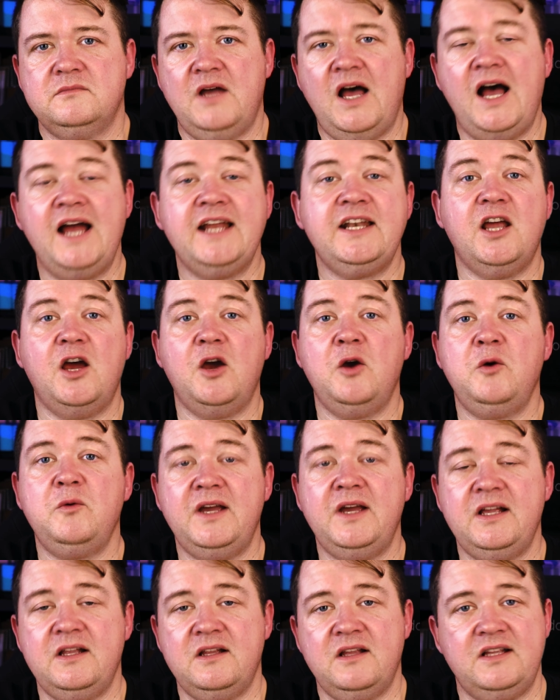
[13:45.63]
I know
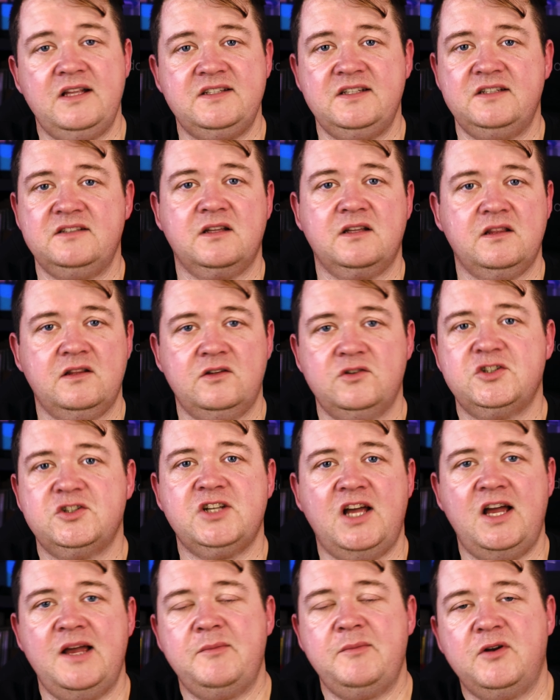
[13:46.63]
it is
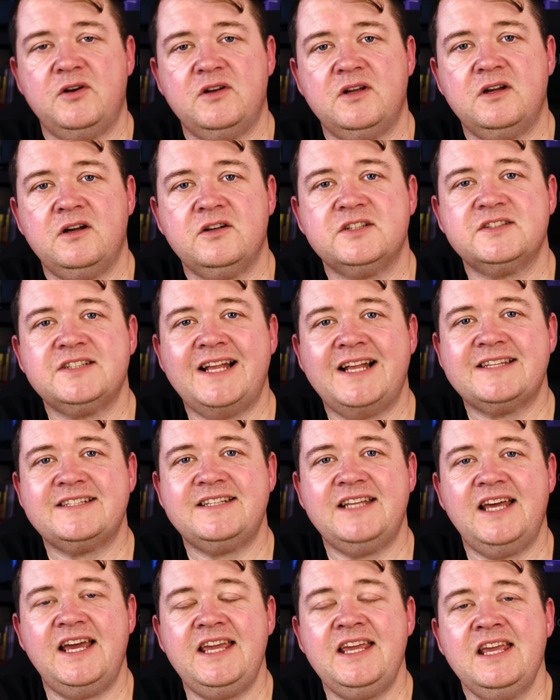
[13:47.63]
lunchtime on a
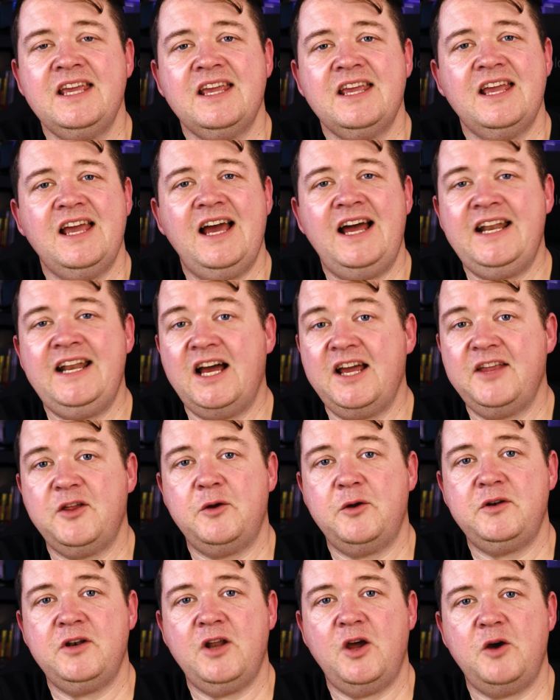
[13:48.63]
Saturday, and I
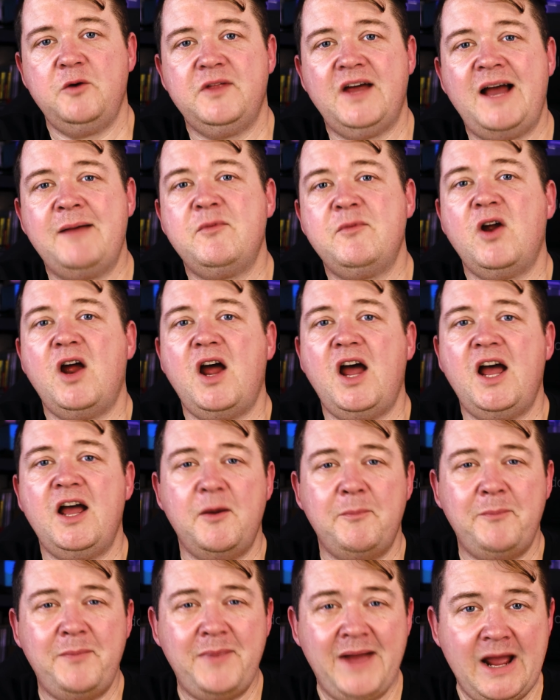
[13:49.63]
know that I'm
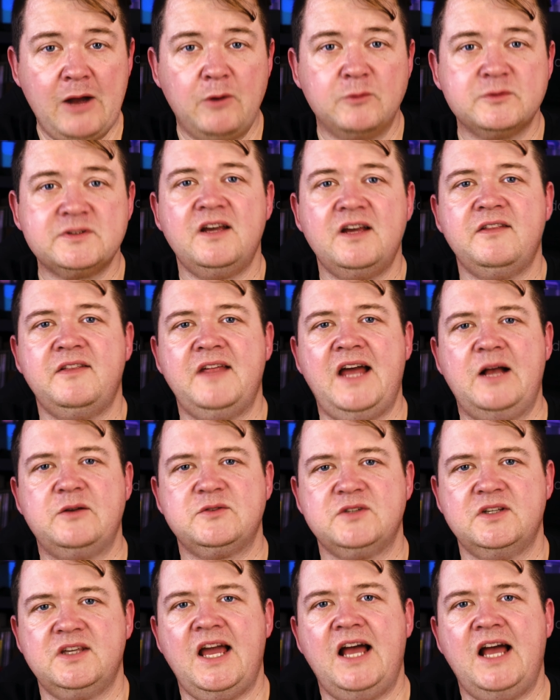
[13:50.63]
at about 1,000